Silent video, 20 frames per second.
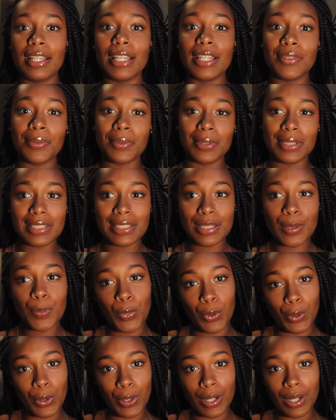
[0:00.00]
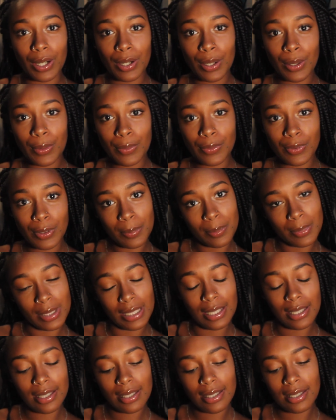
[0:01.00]
if you want to see more from
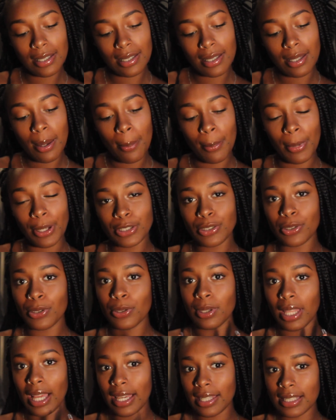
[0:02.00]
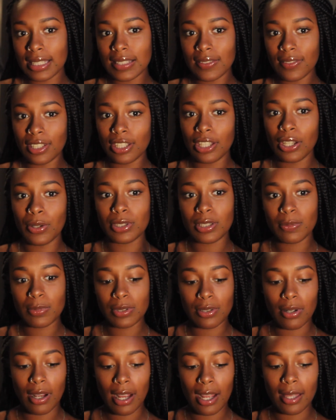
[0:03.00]
me, make sure you like this video,
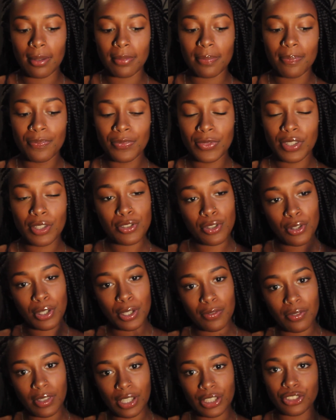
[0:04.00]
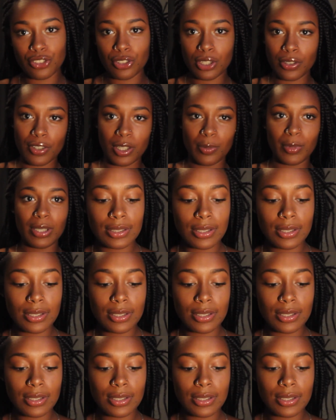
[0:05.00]
subscribe, show your friends, show your family.